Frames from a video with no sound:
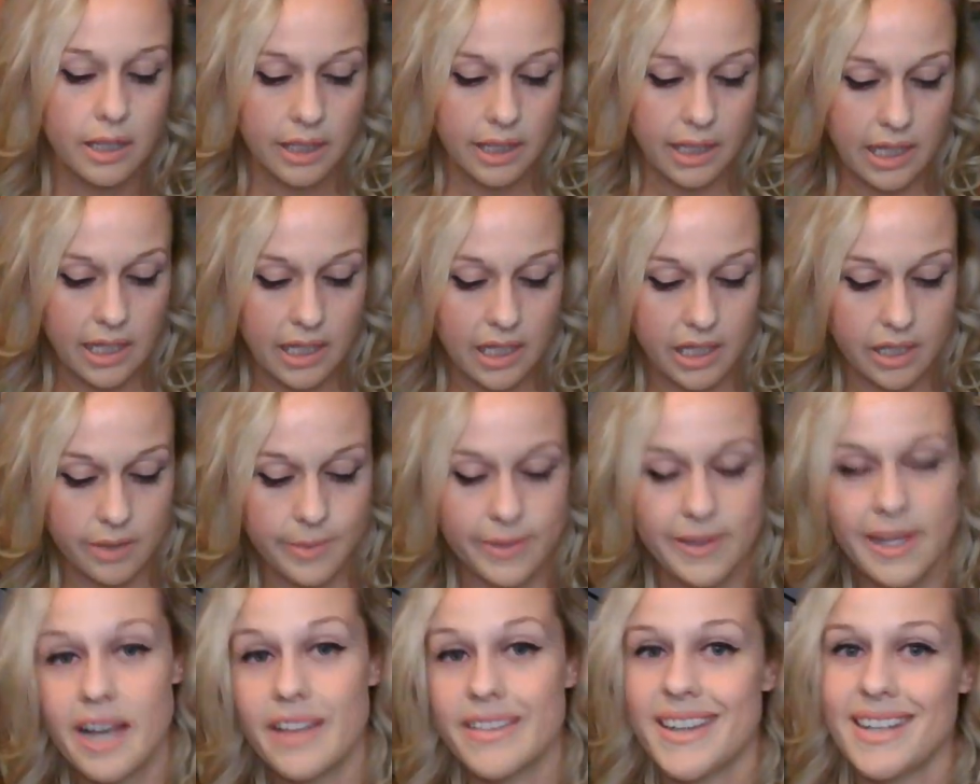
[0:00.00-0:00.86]
And
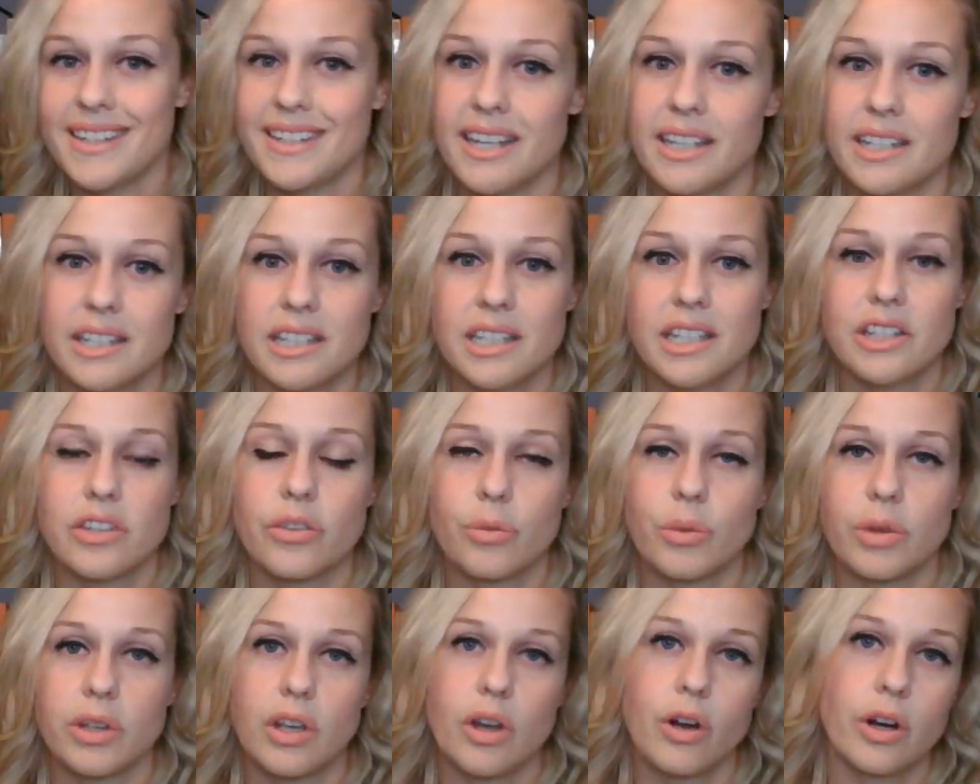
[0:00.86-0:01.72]
without that data,
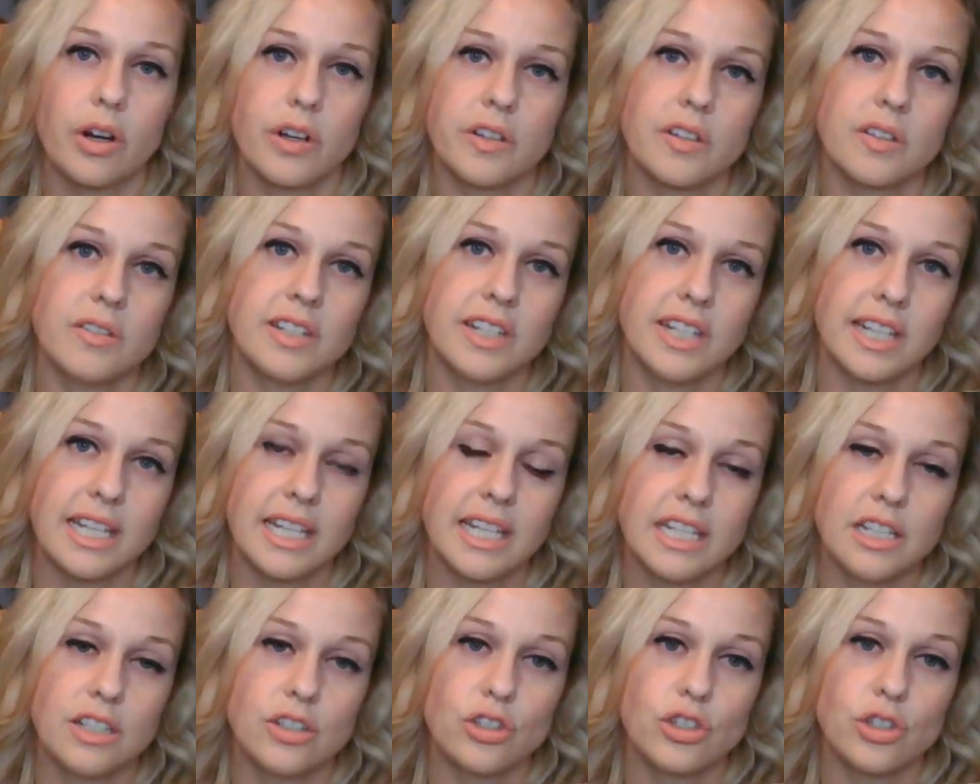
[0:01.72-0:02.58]
it's really hard to dig
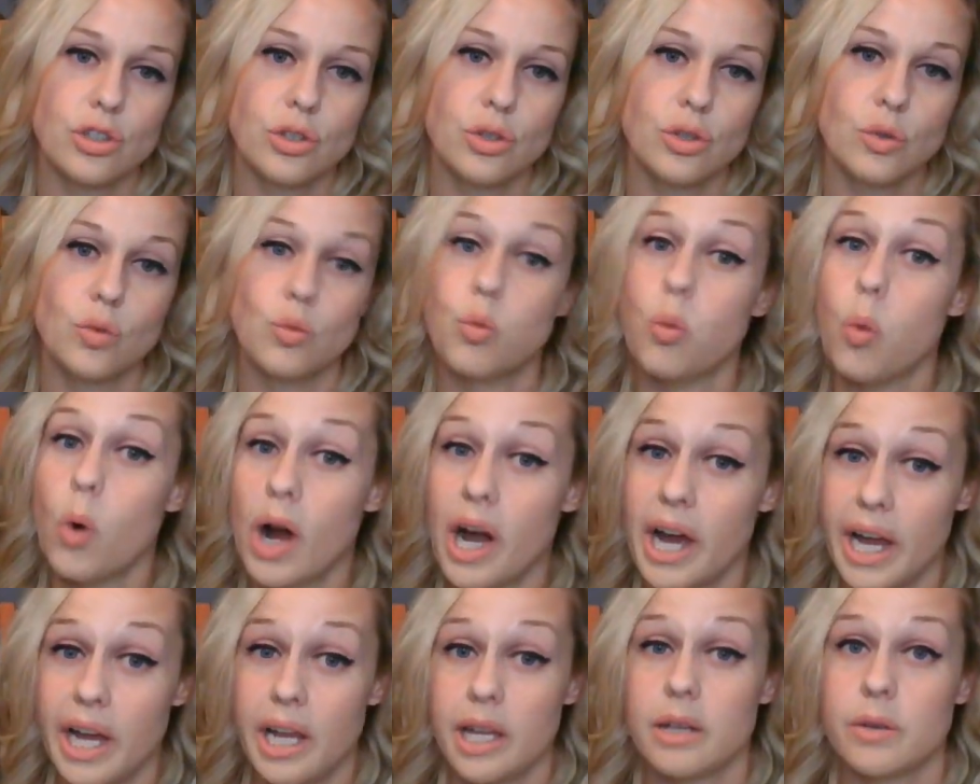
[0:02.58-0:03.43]
into
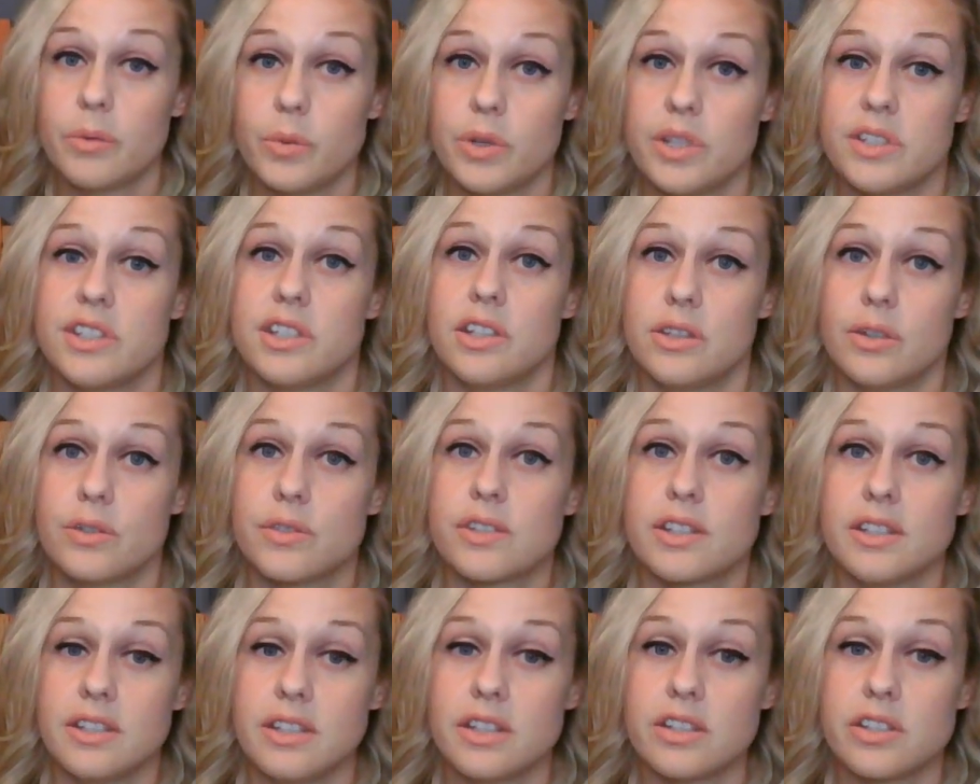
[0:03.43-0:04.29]
why we see those
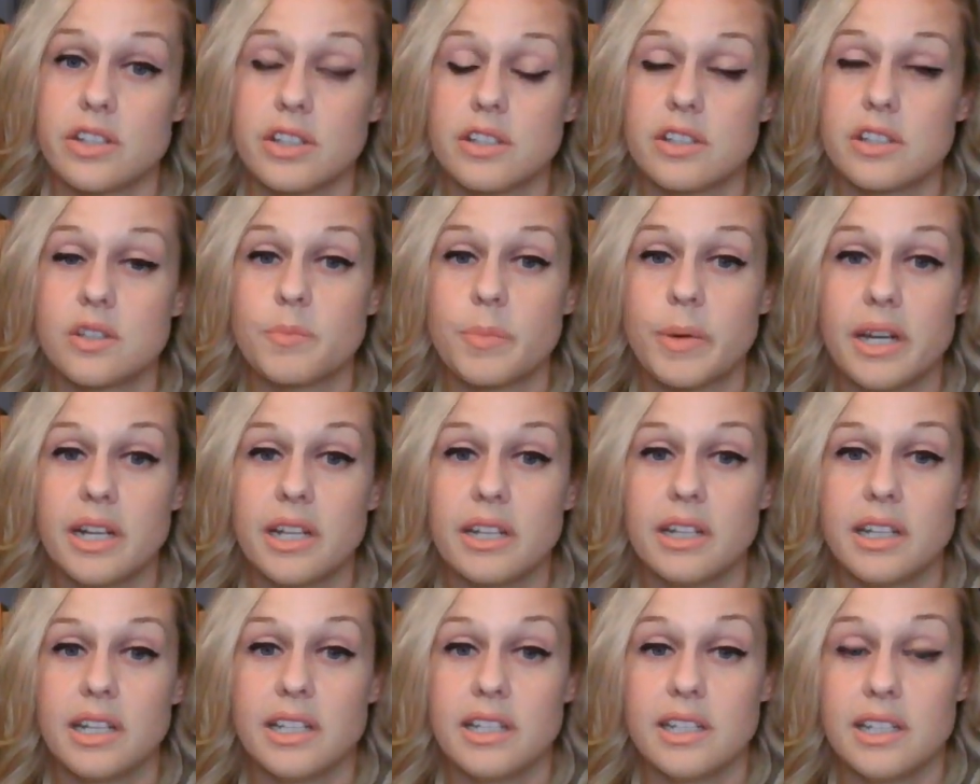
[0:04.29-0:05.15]
conditions,
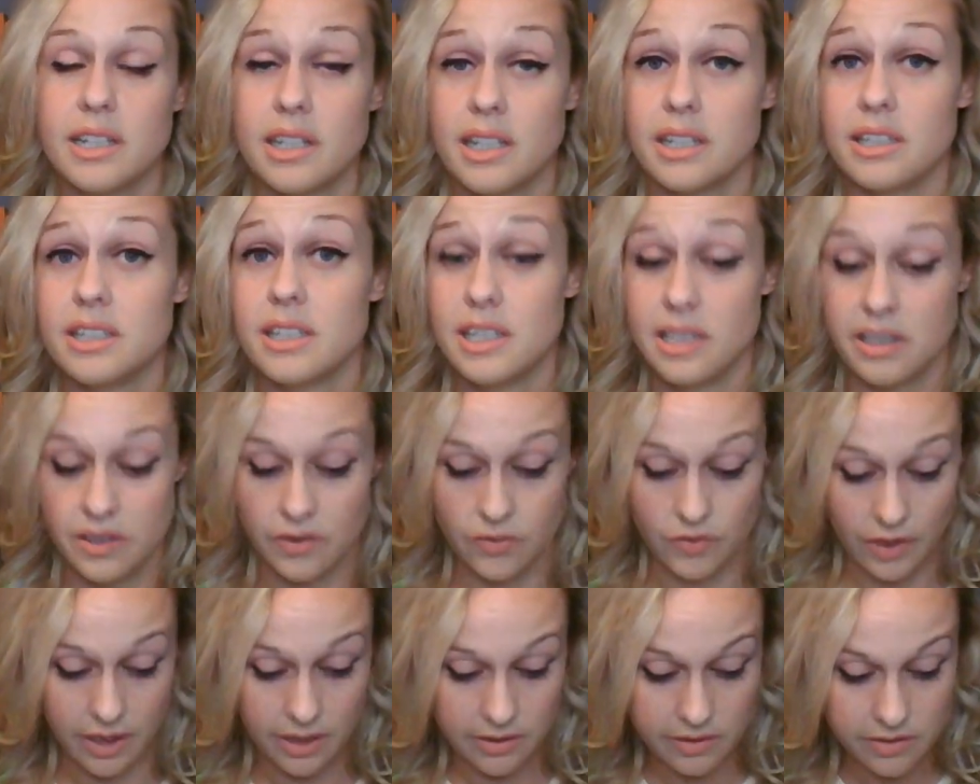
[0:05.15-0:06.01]
but it needs
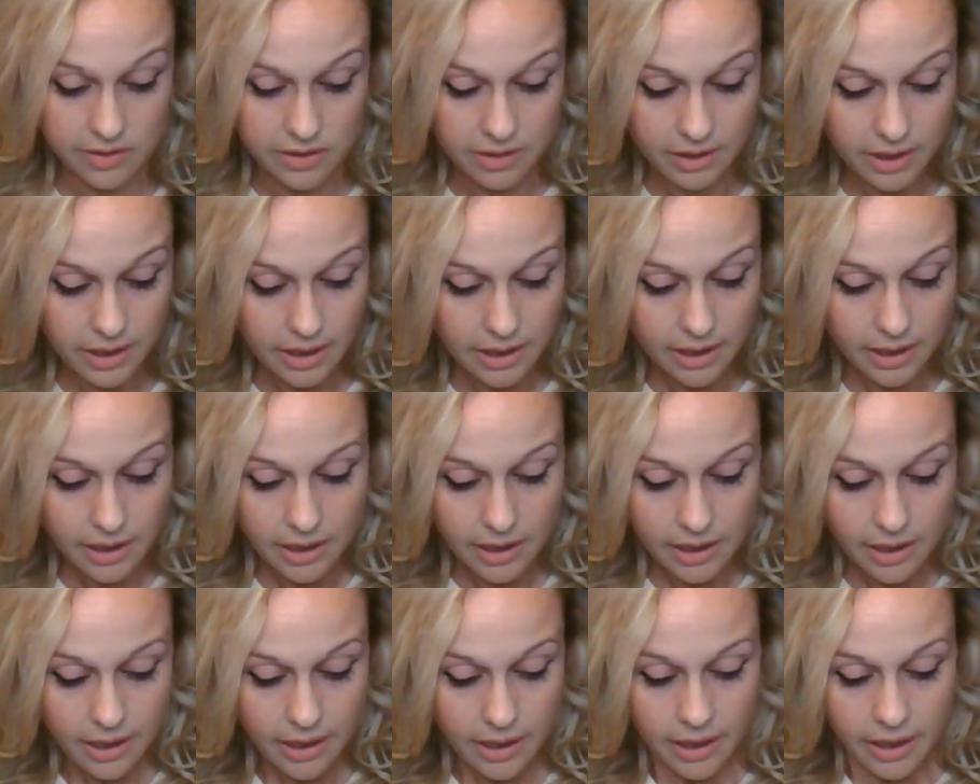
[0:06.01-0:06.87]
fixed.
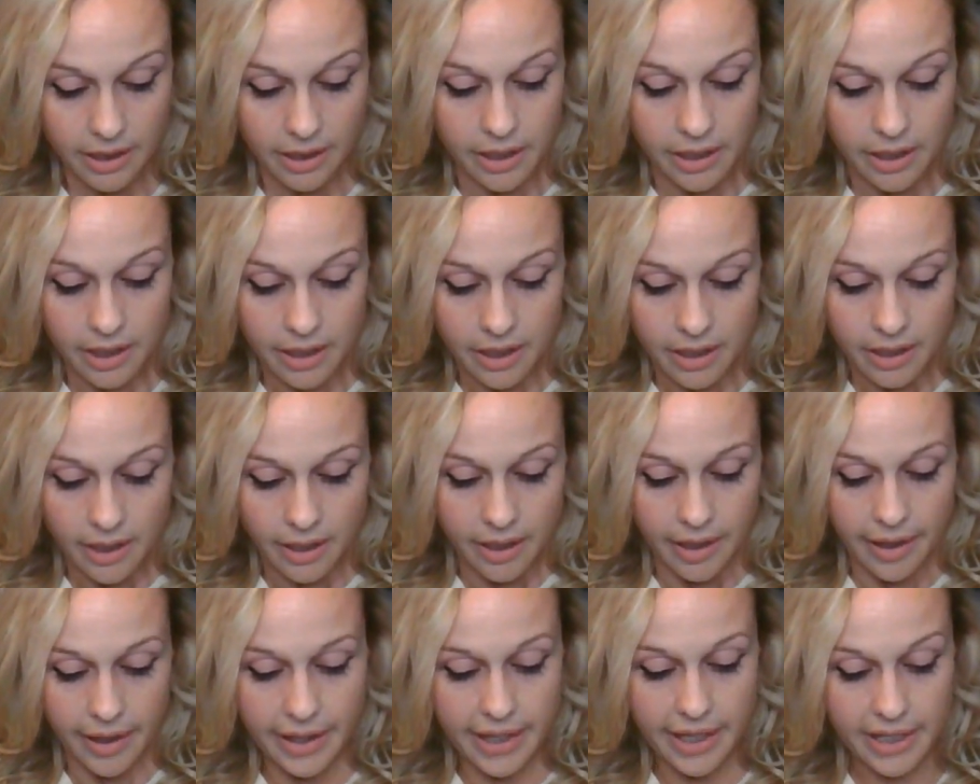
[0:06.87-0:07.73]

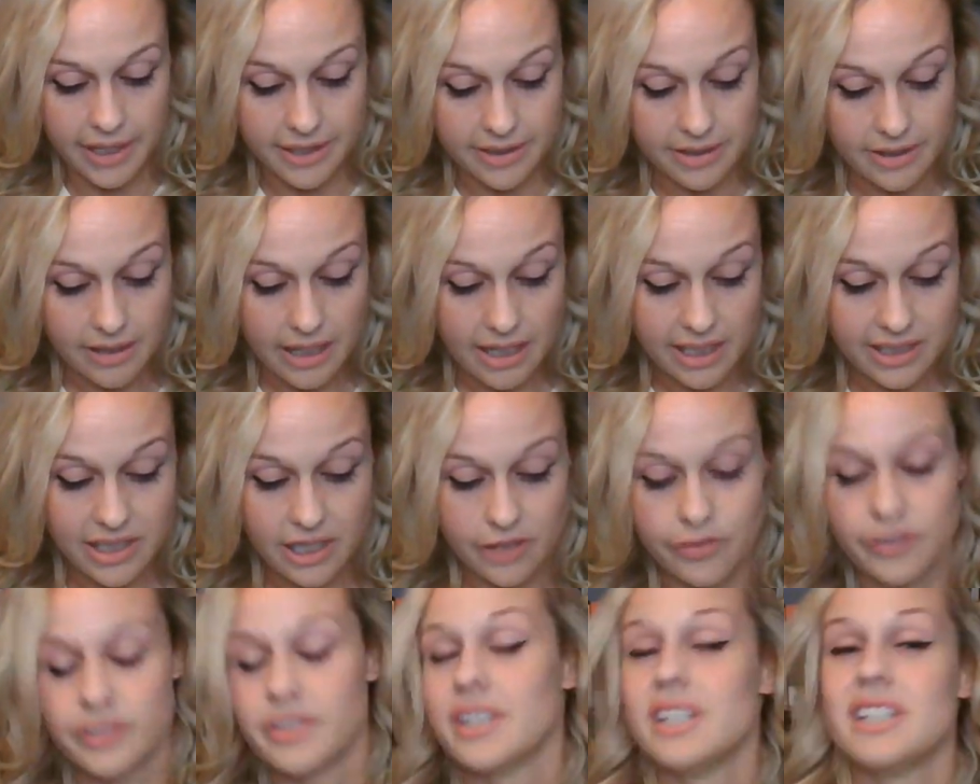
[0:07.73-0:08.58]
And I
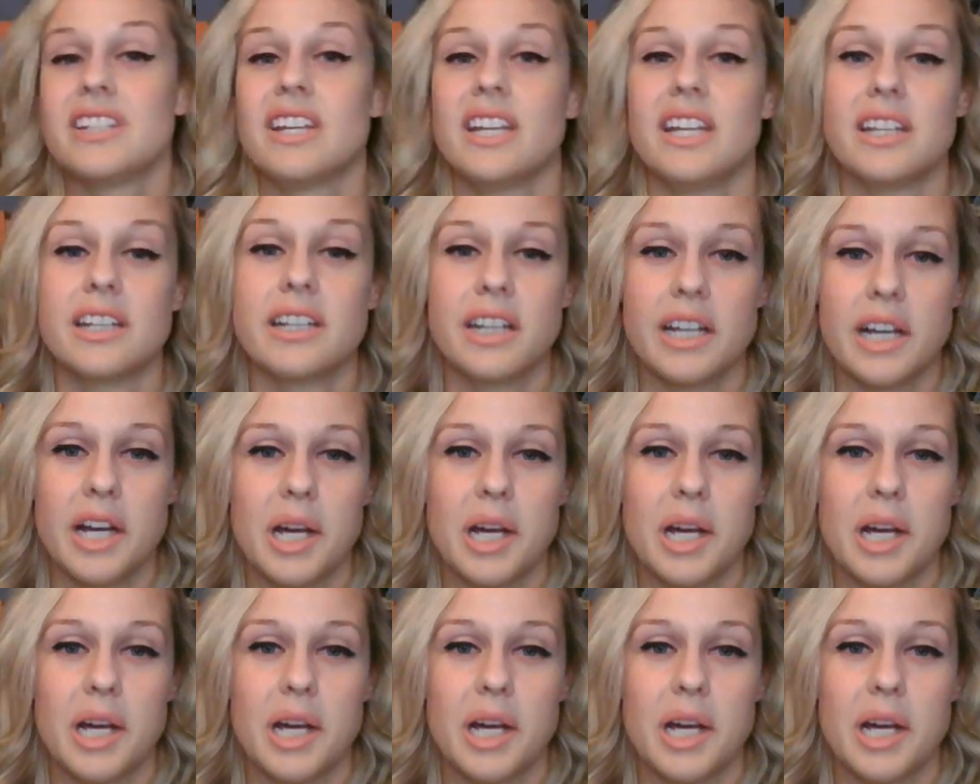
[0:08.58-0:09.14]
definitely take